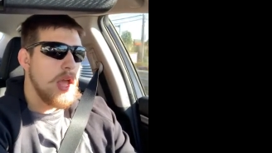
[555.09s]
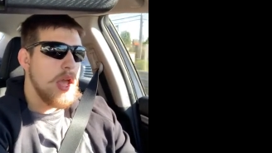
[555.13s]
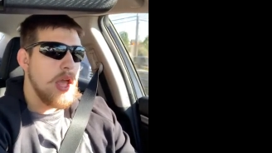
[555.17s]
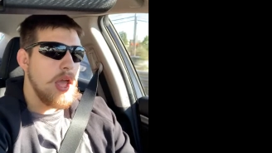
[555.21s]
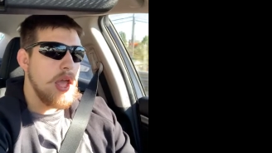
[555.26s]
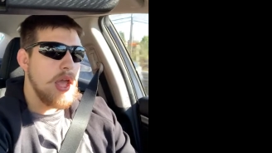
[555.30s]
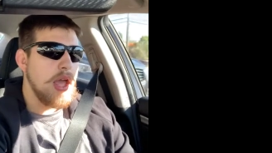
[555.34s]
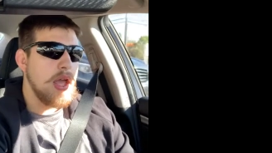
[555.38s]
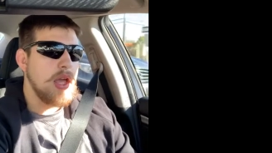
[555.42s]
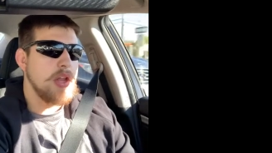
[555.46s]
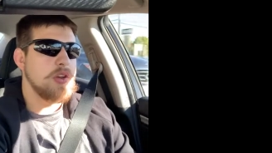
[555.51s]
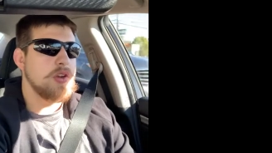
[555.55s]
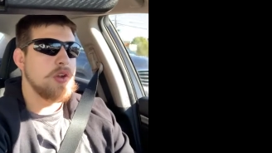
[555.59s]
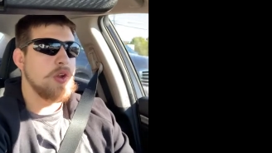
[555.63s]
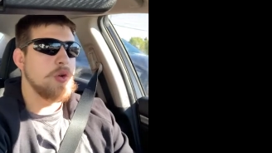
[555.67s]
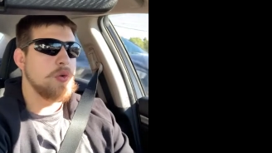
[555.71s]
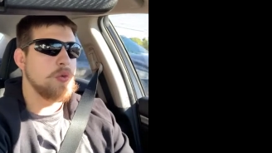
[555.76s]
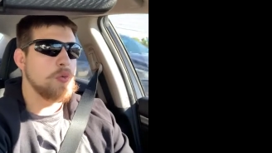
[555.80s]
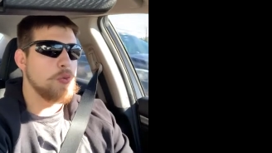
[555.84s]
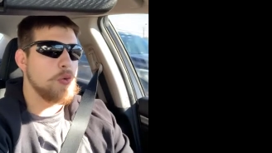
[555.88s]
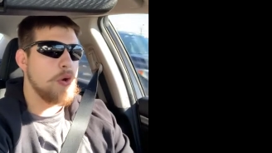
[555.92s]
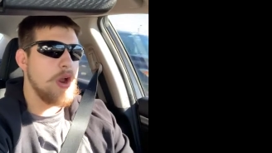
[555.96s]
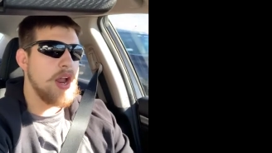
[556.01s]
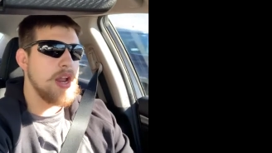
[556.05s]
And
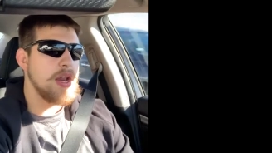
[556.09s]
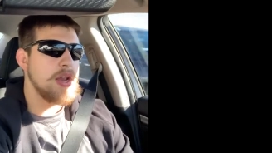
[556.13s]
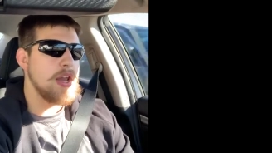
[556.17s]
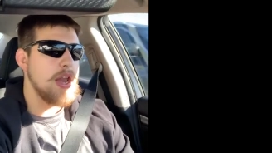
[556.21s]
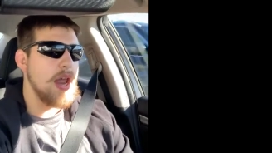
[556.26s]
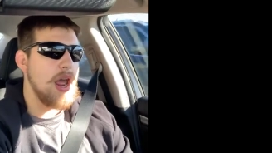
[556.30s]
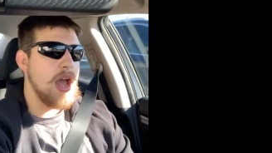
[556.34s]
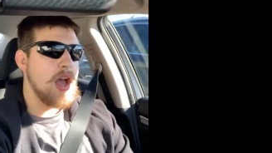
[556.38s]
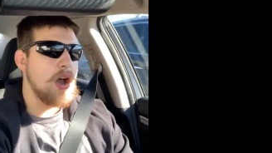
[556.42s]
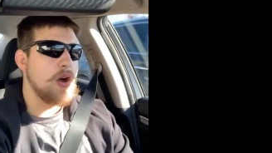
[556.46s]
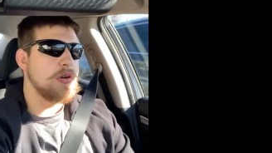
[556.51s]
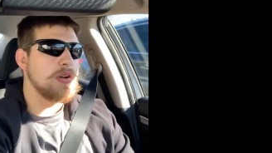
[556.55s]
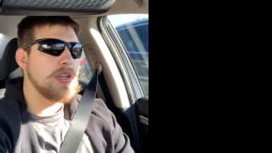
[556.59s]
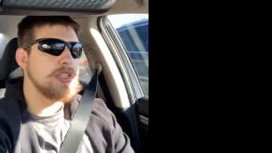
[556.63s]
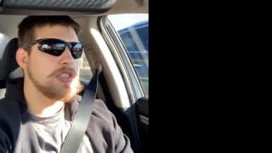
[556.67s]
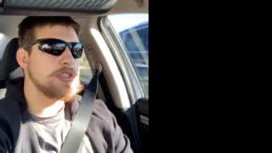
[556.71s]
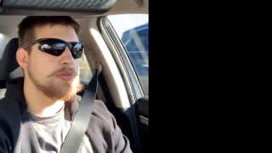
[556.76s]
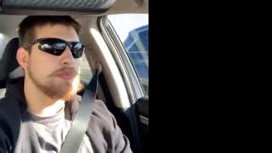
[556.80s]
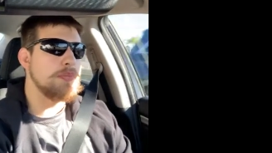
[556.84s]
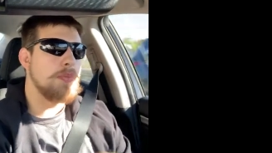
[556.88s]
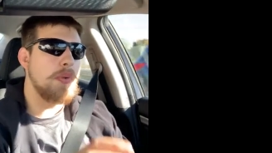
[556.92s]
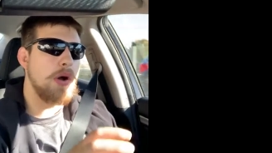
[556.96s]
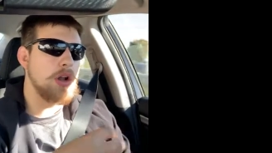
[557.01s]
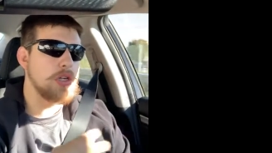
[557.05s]
right now, it's
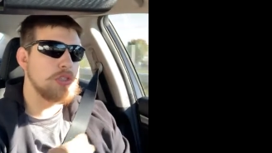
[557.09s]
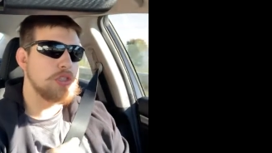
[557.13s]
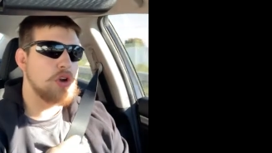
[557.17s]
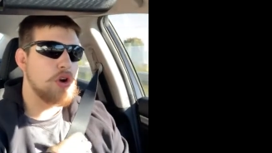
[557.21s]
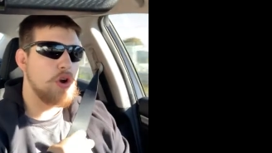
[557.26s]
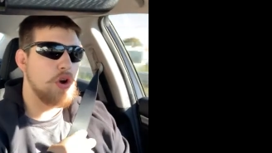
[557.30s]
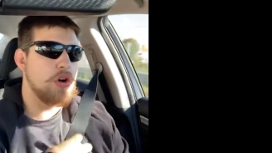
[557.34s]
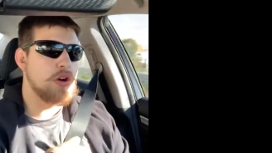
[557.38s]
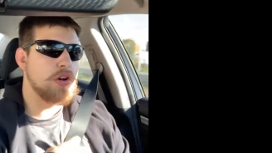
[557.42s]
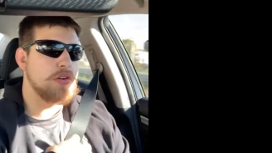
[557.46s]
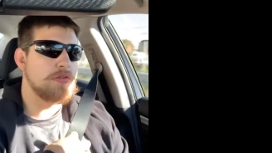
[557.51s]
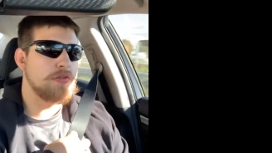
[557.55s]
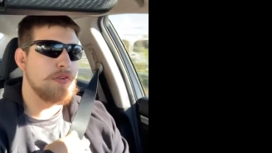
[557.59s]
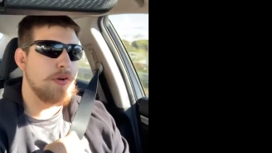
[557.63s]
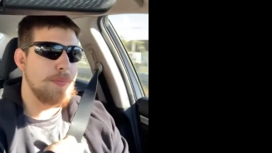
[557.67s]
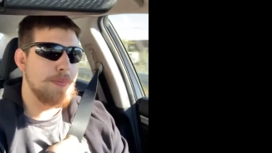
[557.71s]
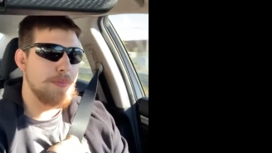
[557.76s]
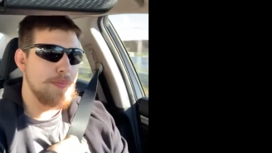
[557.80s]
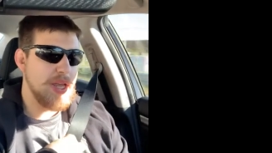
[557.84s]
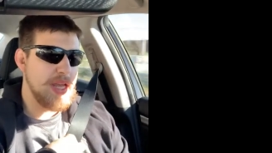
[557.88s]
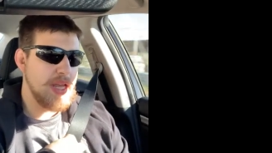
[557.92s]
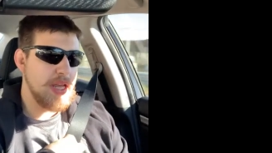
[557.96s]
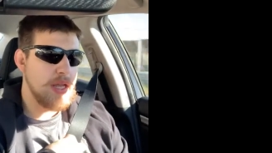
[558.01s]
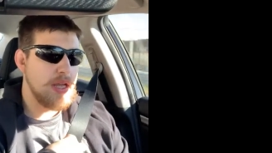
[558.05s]
much harder for
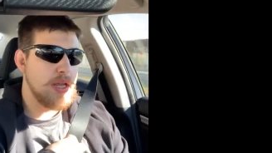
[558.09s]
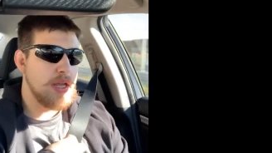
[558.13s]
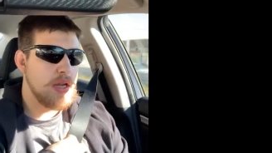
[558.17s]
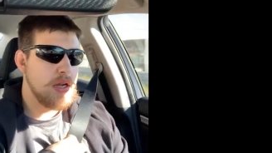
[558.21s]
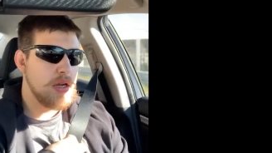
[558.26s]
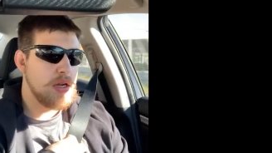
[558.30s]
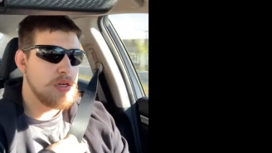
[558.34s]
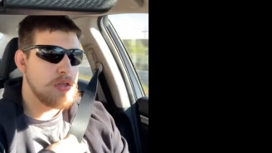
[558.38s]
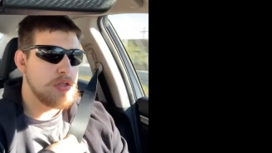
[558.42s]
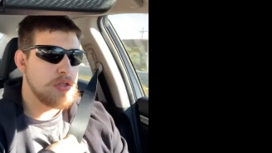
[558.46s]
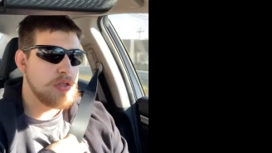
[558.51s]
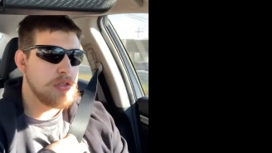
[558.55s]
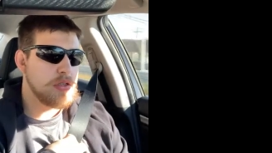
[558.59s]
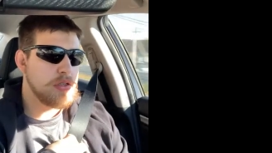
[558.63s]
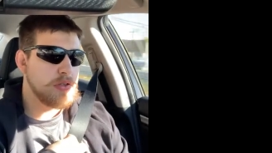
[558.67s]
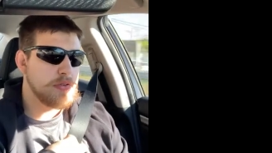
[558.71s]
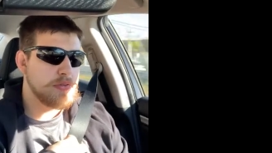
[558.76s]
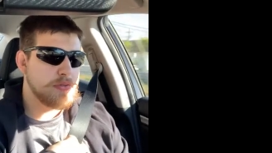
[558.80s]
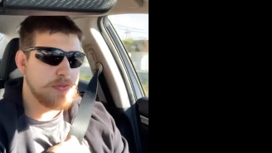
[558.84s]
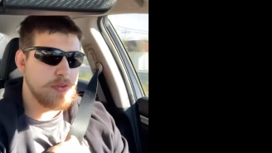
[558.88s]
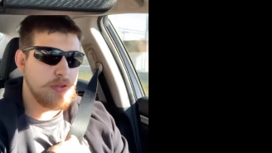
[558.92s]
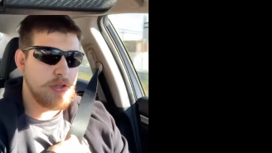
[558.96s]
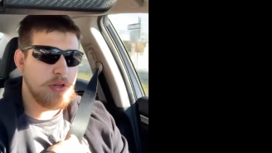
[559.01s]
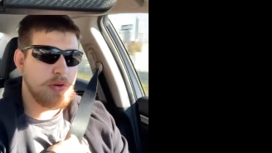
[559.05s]
me to
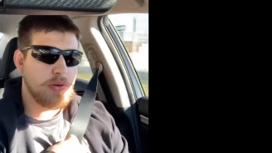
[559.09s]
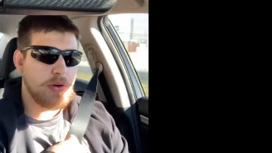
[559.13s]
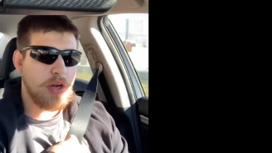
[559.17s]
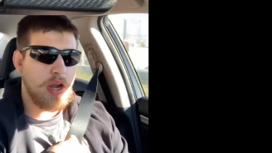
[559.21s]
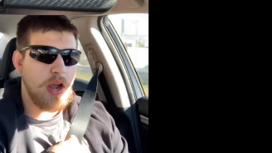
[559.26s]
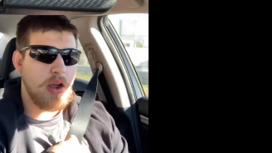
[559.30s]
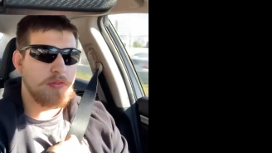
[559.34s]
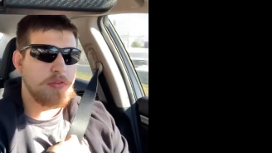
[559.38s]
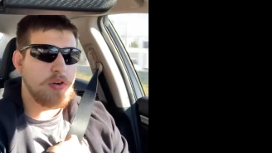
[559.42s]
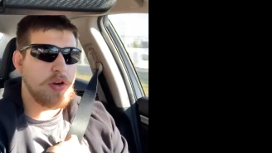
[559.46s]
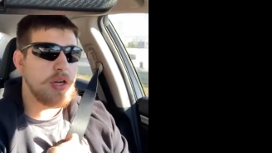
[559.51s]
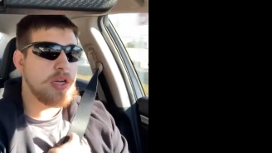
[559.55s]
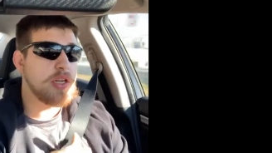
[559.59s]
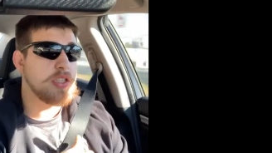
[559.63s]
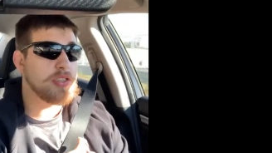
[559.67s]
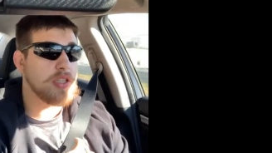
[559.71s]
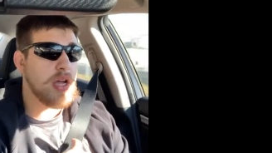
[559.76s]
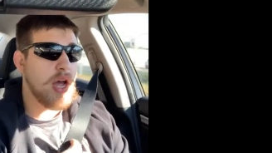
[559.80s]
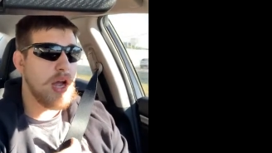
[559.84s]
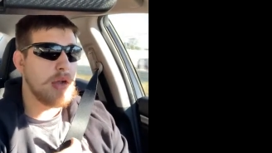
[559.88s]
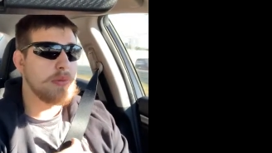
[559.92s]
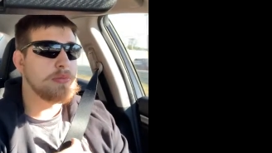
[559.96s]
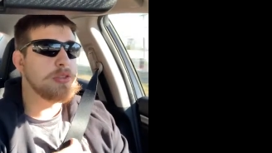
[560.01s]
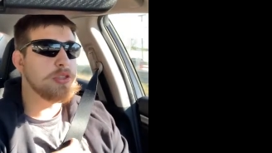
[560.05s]
fully recover because
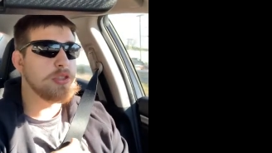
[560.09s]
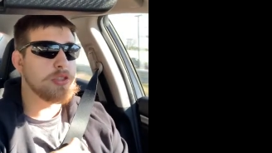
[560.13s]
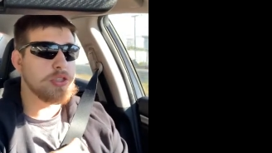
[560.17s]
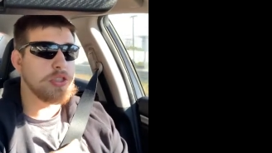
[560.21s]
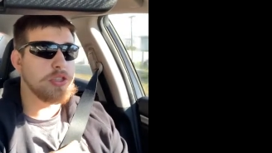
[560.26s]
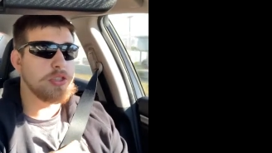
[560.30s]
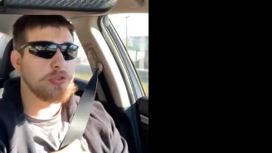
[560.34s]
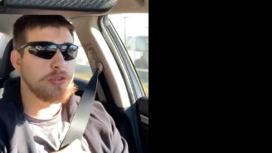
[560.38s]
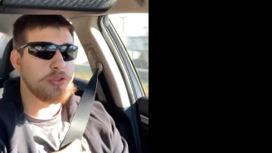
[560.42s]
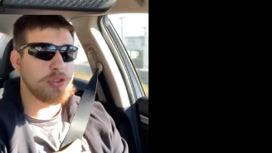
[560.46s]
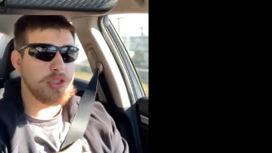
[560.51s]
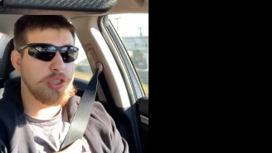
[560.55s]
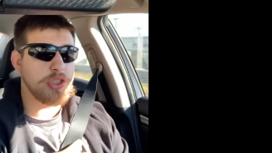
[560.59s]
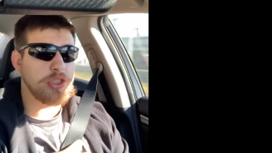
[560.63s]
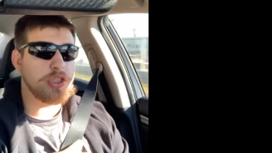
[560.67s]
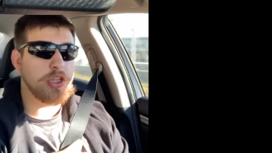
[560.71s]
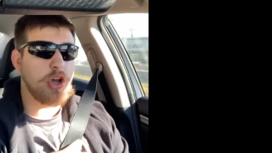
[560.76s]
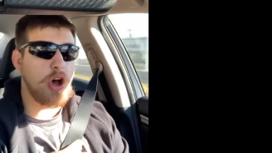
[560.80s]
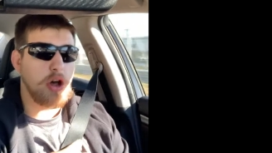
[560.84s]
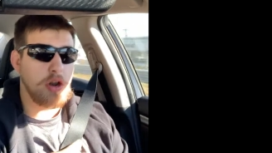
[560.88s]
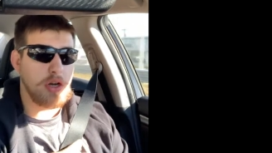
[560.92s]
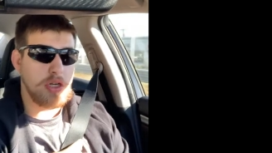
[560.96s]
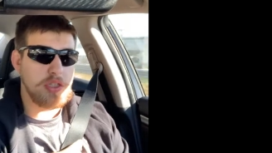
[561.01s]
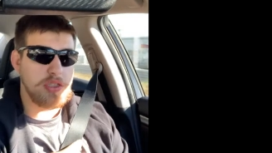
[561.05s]
I'm used to using
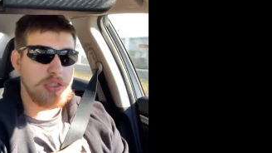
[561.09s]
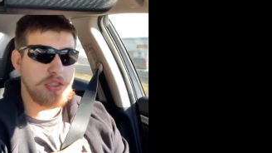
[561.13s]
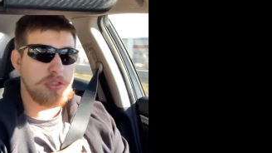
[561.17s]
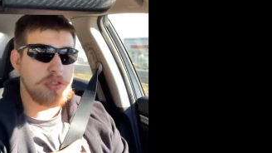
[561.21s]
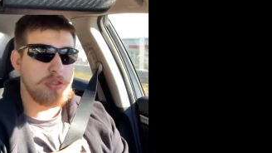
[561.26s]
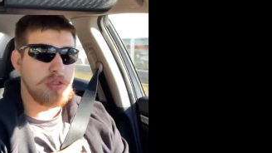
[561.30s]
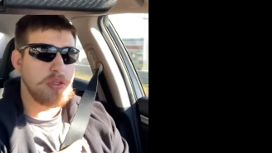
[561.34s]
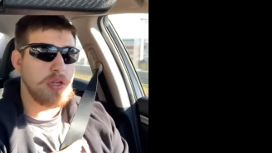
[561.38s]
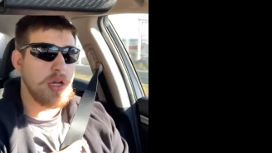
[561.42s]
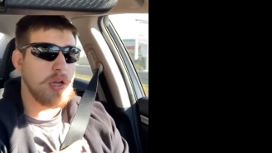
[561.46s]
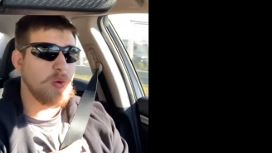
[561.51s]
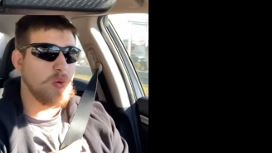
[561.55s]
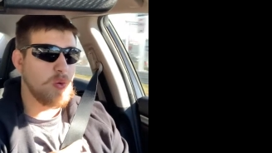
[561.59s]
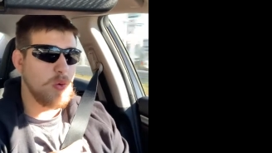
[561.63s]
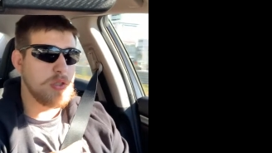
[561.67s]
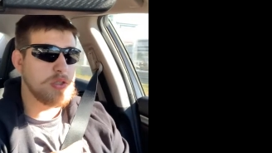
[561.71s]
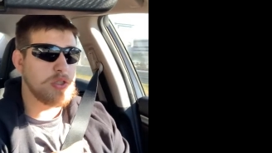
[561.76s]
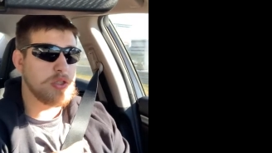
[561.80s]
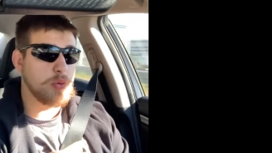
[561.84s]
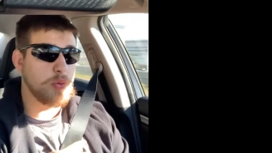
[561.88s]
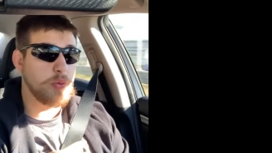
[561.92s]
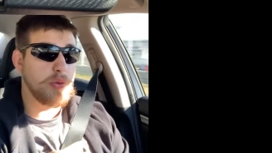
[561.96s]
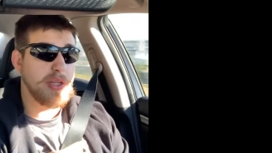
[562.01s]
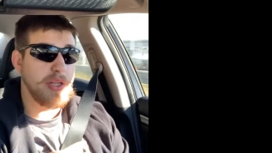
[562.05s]
saunas like
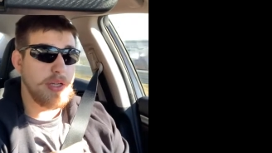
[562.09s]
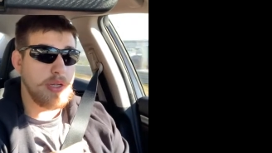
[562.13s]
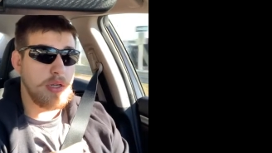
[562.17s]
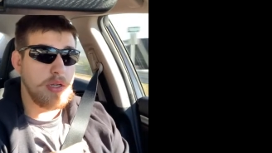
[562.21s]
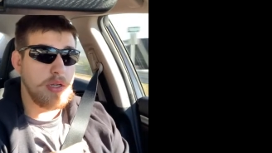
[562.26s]
once a week.